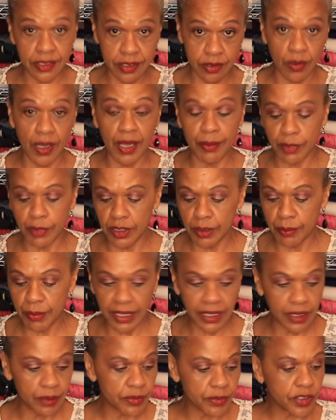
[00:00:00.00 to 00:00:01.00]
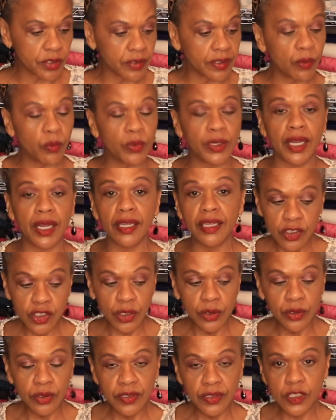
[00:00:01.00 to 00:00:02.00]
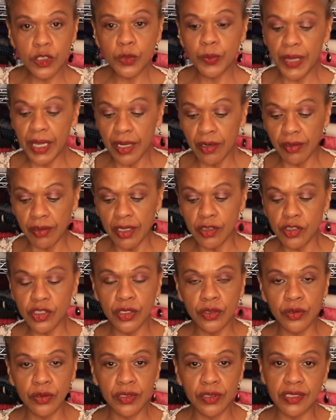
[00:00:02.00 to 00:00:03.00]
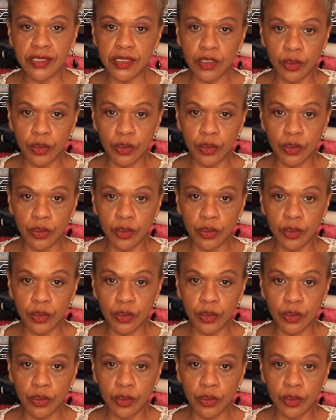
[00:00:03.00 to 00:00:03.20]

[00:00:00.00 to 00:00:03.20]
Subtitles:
so I'm gonna make them so that when I show you this pattern, I'll show you this.